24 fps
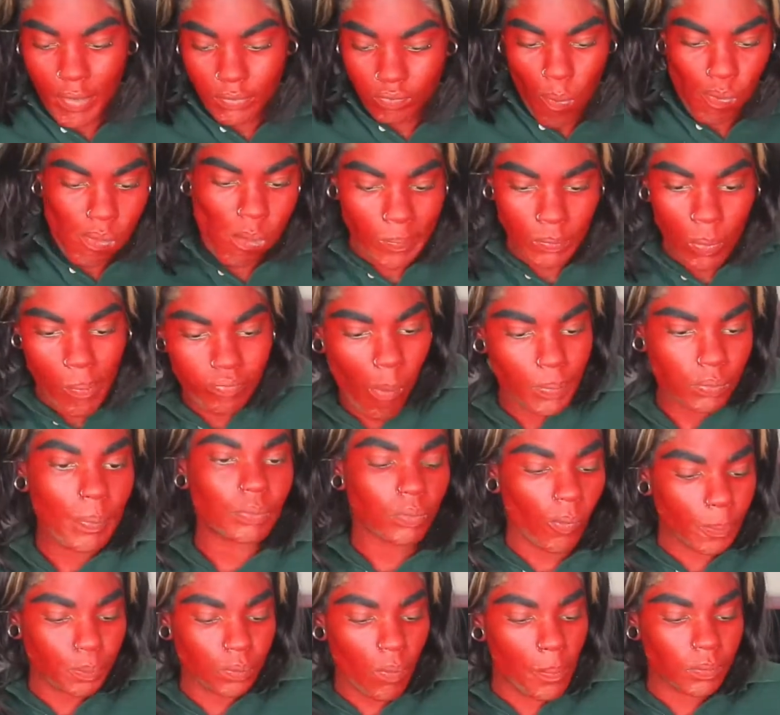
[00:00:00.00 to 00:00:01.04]
really
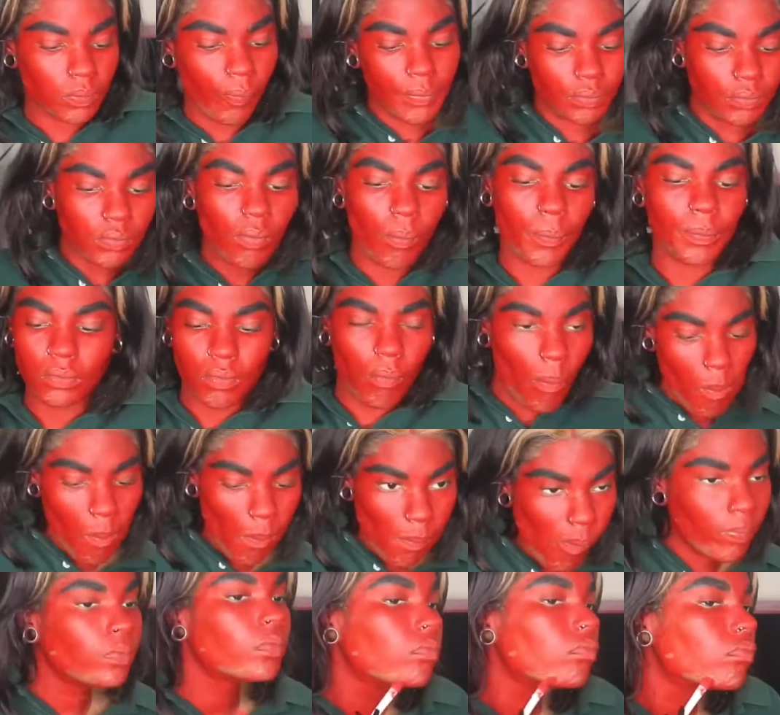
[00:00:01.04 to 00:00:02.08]
almost messed
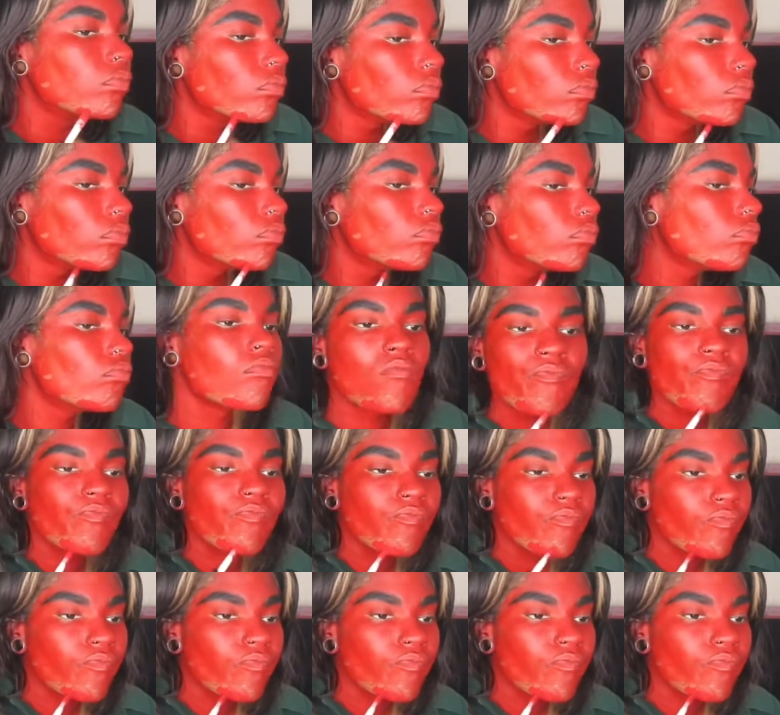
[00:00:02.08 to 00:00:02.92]
this whole look up.